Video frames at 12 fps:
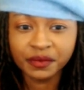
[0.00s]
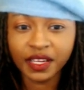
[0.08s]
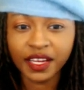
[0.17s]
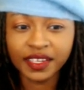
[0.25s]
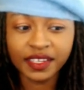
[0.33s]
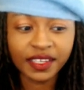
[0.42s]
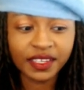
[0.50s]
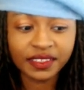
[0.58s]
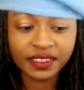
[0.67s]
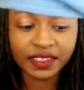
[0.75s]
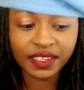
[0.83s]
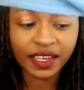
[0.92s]
I
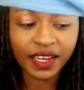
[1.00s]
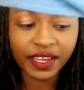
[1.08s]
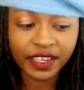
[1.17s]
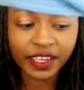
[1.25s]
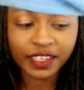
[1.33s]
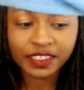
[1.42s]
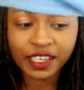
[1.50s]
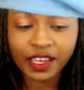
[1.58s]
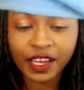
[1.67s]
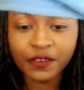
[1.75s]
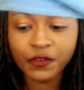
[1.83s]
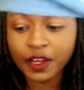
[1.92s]
guess
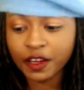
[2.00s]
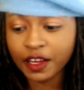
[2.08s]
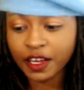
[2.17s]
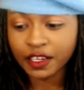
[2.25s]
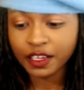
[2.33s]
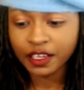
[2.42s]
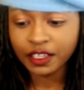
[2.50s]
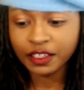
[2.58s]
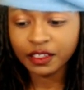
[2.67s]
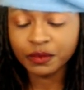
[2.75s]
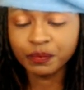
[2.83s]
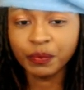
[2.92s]
it
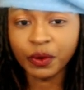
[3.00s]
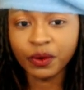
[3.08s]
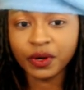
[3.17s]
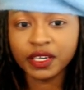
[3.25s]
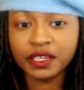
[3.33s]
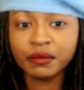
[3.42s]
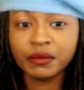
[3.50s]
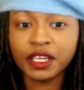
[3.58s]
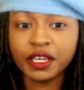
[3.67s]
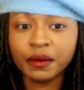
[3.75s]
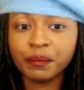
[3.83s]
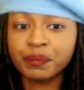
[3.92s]
looked boring to me,